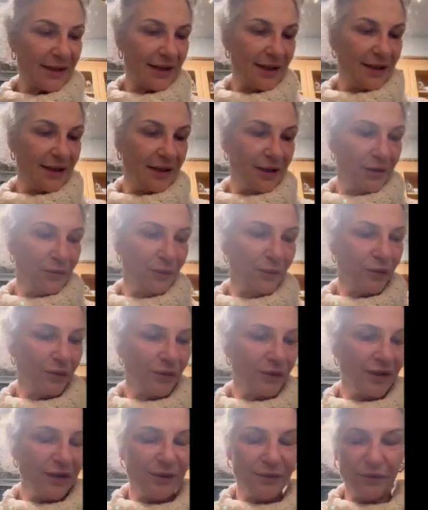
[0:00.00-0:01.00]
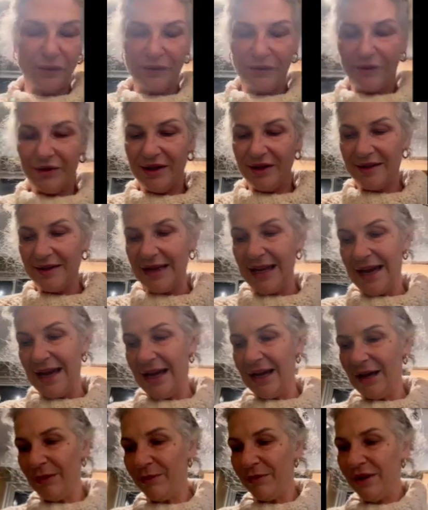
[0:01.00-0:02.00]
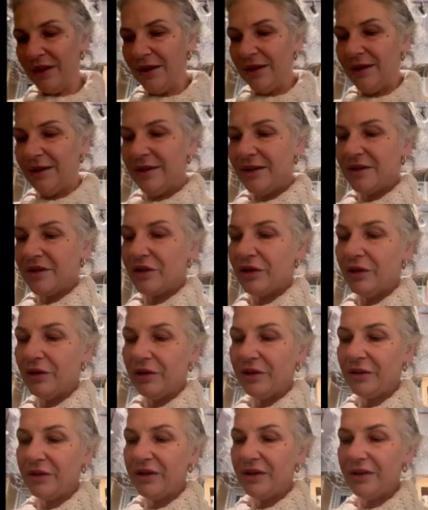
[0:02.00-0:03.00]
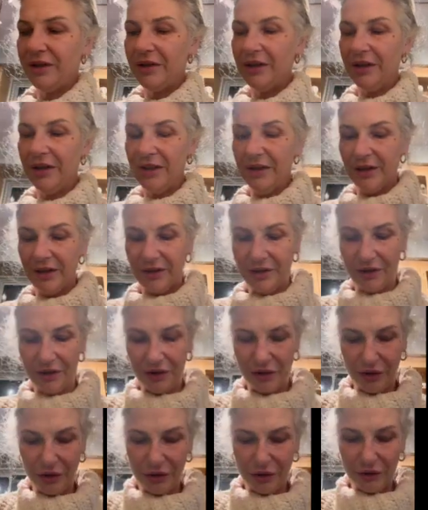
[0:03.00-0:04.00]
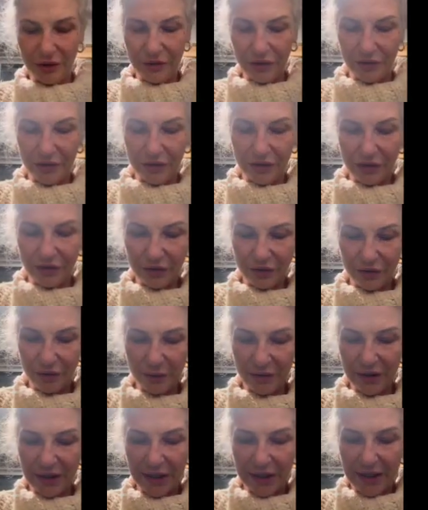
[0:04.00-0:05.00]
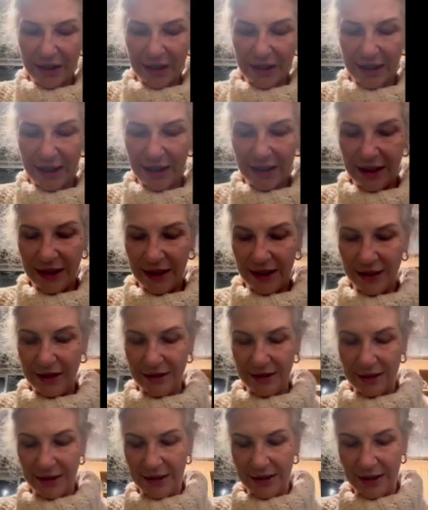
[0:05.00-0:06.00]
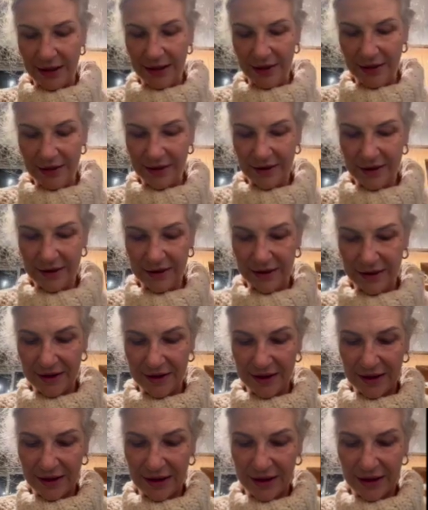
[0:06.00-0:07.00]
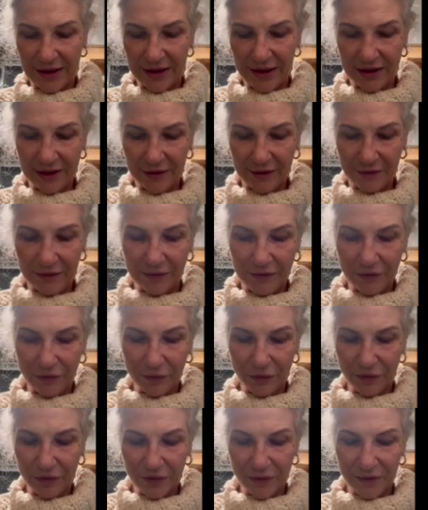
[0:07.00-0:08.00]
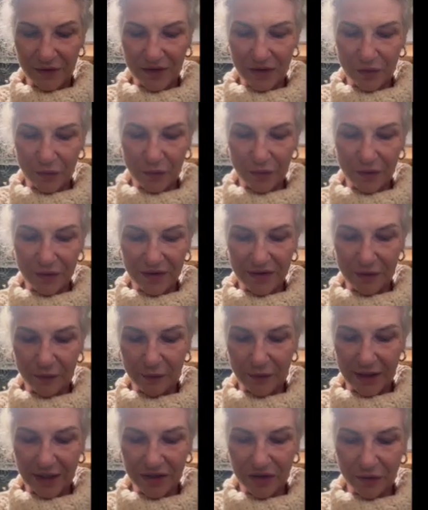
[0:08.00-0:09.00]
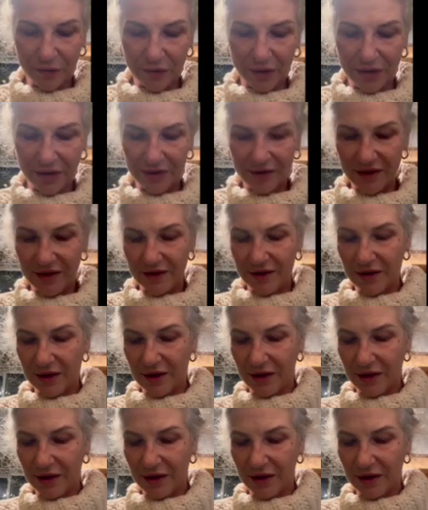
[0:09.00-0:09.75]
you know, this app is called Too Good To Go, and it's grocery stores and restaurants